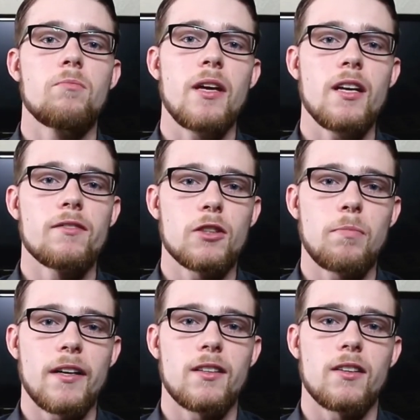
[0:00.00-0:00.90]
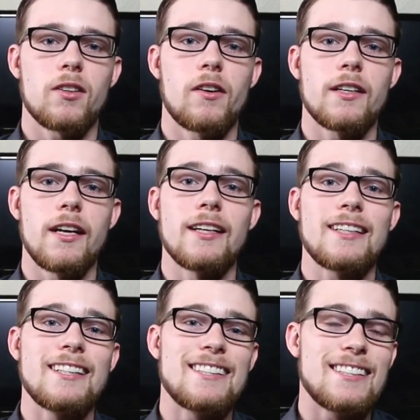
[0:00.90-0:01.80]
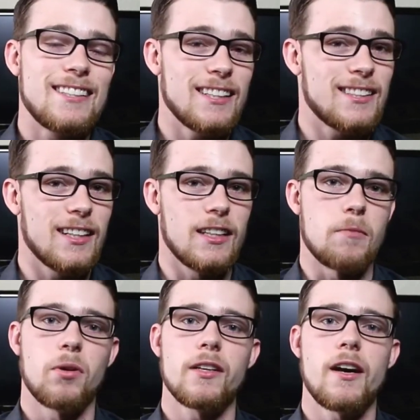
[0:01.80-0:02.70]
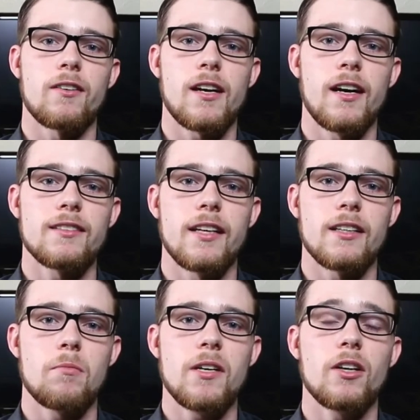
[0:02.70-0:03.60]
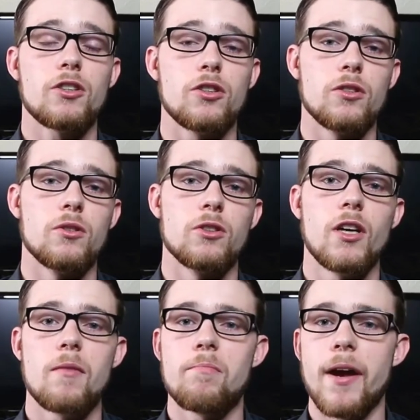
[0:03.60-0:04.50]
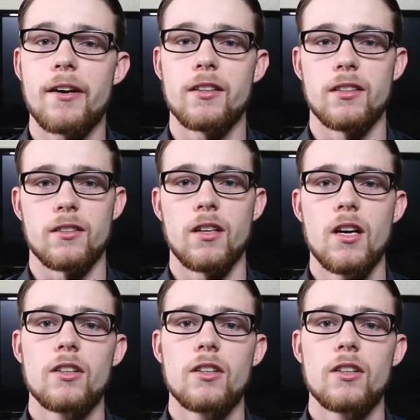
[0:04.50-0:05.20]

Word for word: being a respected authority and consistently putting out content could be a huge barrier.